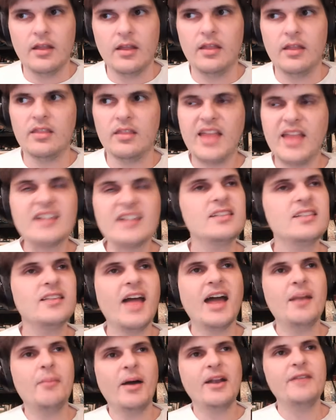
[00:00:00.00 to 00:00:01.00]
That's a
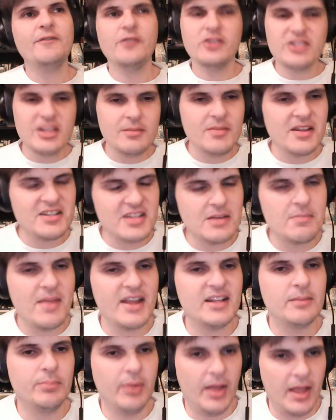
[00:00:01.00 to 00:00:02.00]
lot of money for a team that did not
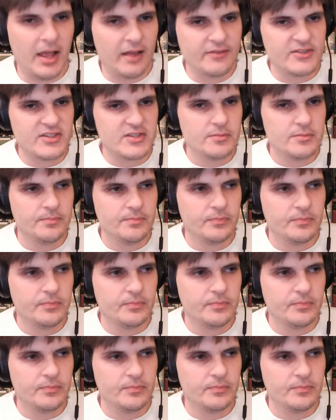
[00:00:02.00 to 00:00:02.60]
make the playoffs.